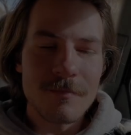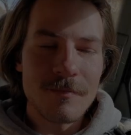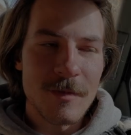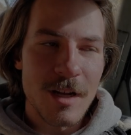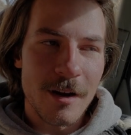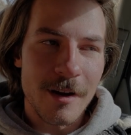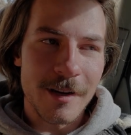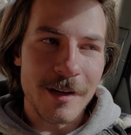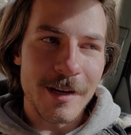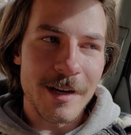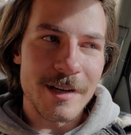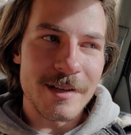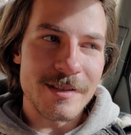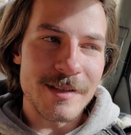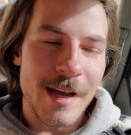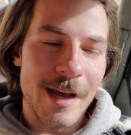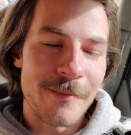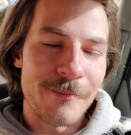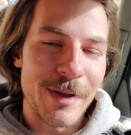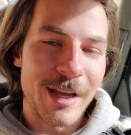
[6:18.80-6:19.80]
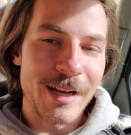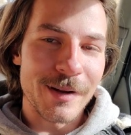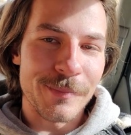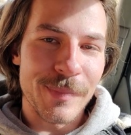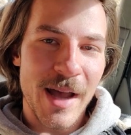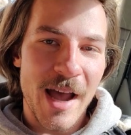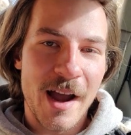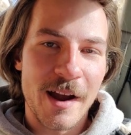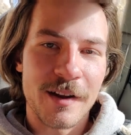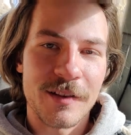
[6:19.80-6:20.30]
Alright guys, I made it
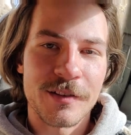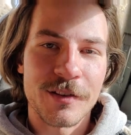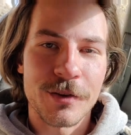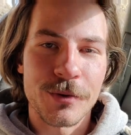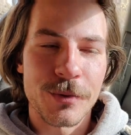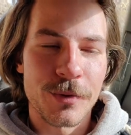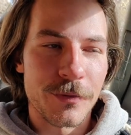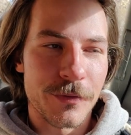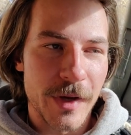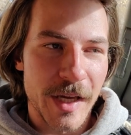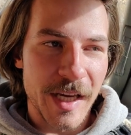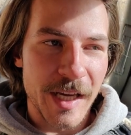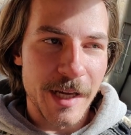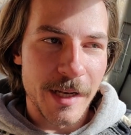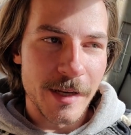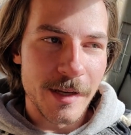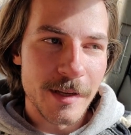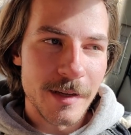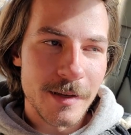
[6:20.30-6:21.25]
back to the van.